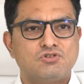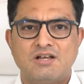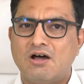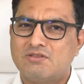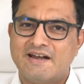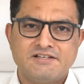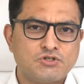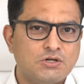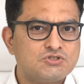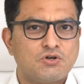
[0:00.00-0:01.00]
So now that is
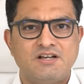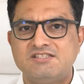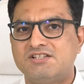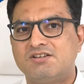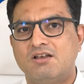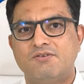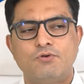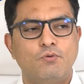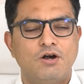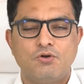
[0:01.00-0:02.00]
also digital. If
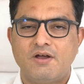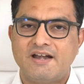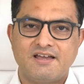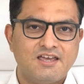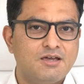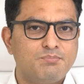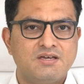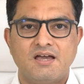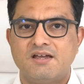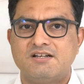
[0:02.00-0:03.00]
you want to get an
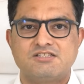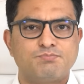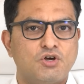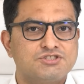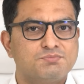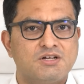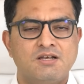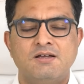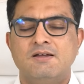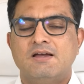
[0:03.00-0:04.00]
API, it is possible,
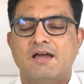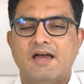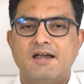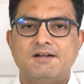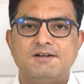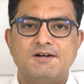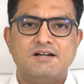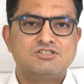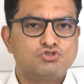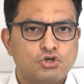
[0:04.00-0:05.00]
and
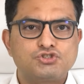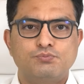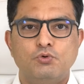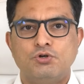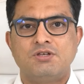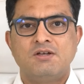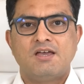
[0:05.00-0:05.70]
it's so smooth.